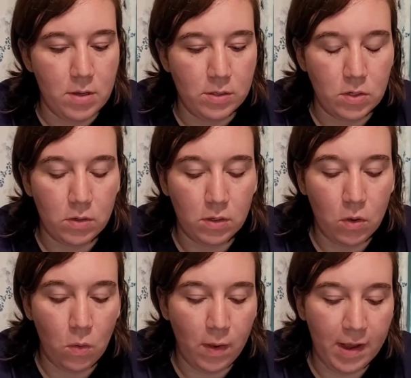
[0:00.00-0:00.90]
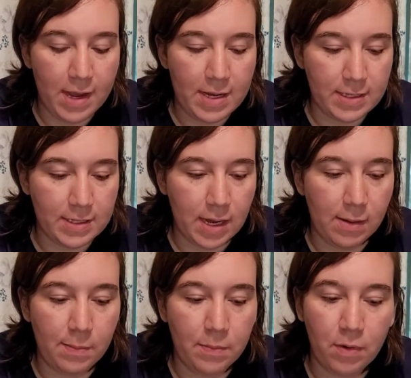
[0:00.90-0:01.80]
So Koi is
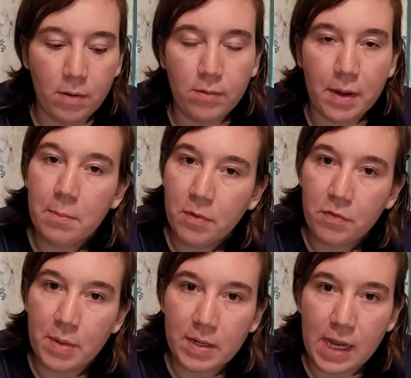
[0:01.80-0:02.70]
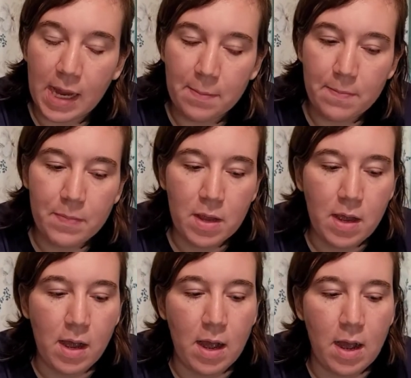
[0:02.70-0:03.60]
a program movement game.
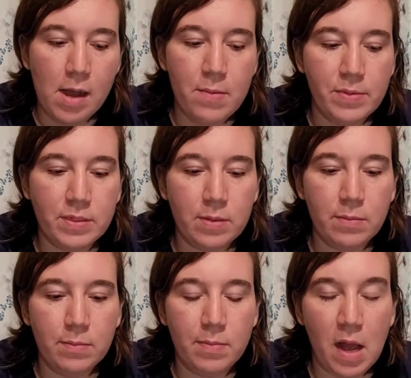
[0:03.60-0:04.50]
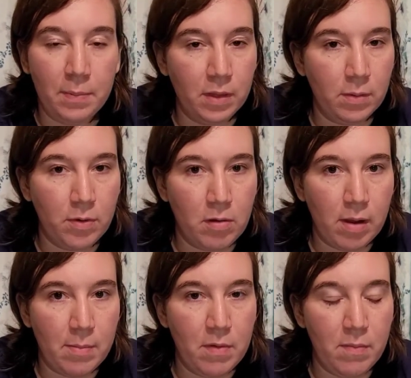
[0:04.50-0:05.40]
Some popular
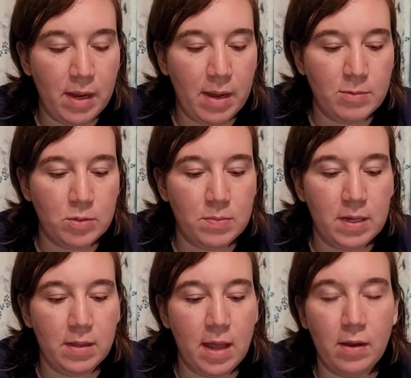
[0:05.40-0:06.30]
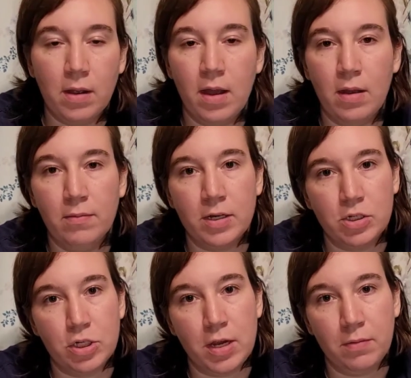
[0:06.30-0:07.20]
program movement games would be like
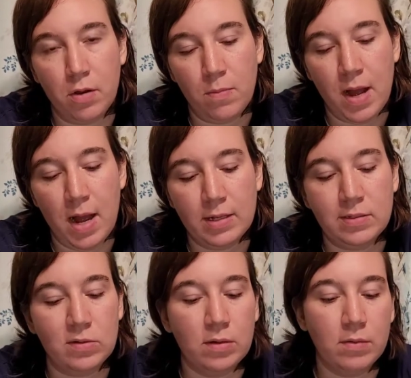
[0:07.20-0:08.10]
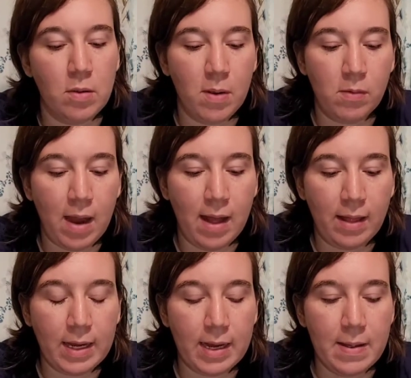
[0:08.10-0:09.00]
Ricochet Robots or Robo
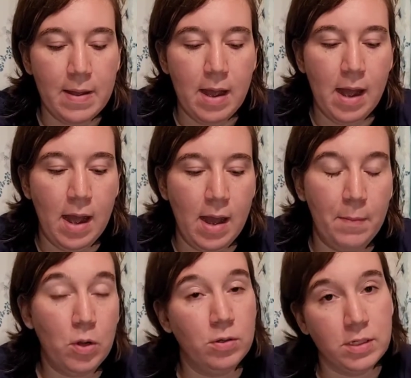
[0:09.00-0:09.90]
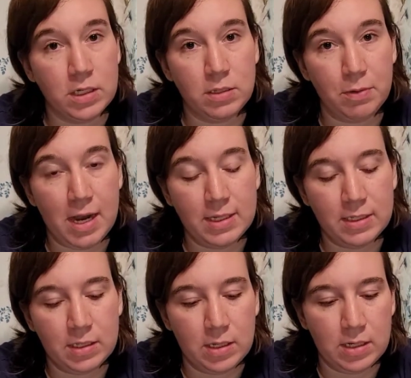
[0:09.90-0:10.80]
Rally. Colt
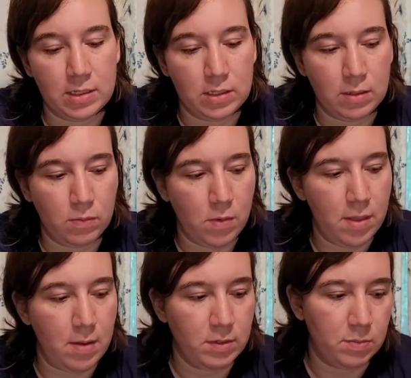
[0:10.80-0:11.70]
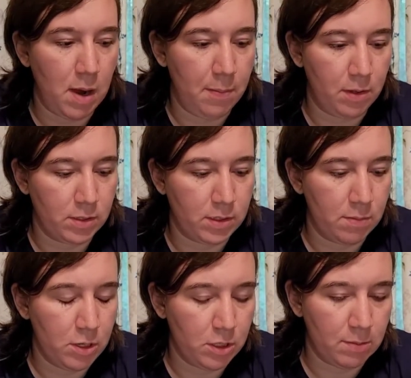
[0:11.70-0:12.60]
Express is one that was popular
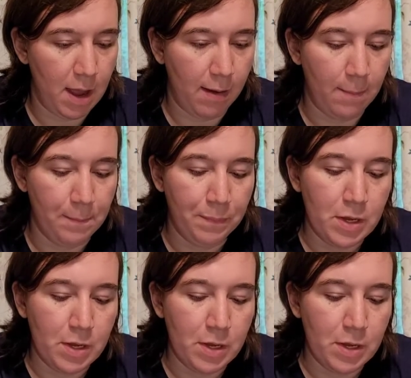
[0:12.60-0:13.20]
some years back.